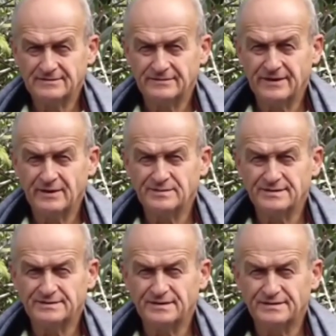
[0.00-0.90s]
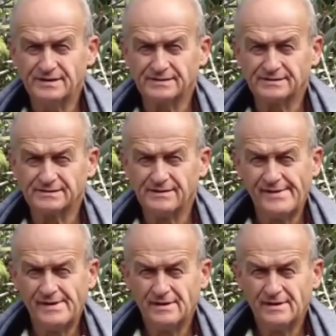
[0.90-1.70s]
Today I am 66.